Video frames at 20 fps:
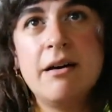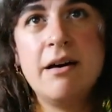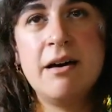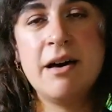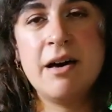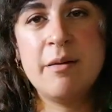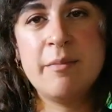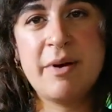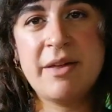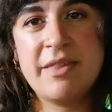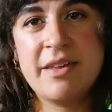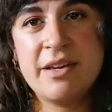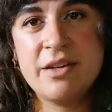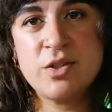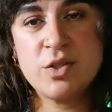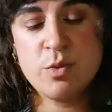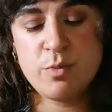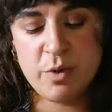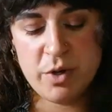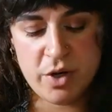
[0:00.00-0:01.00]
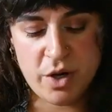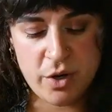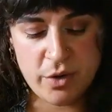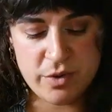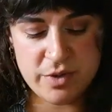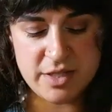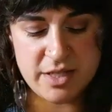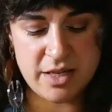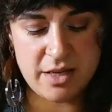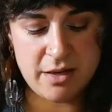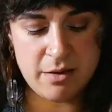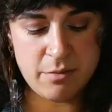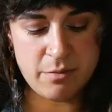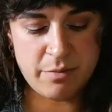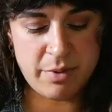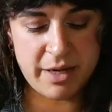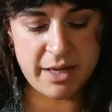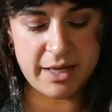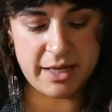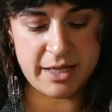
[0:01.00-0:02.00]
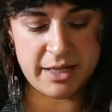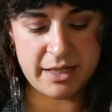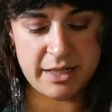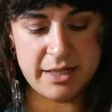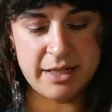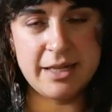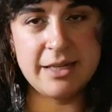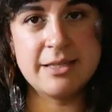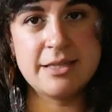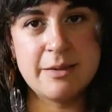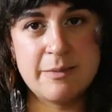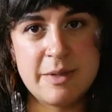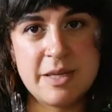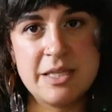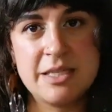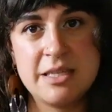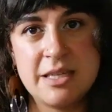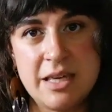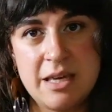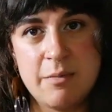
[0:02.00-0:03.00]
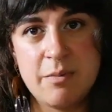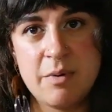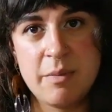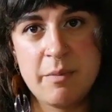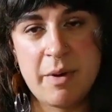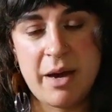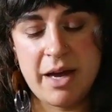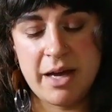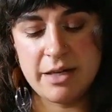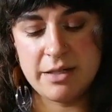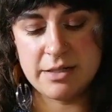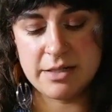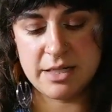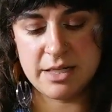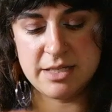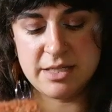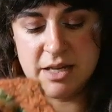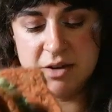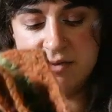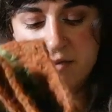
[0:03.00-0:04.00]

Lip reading: I think it's super cozy, but it's something to keep in mind is I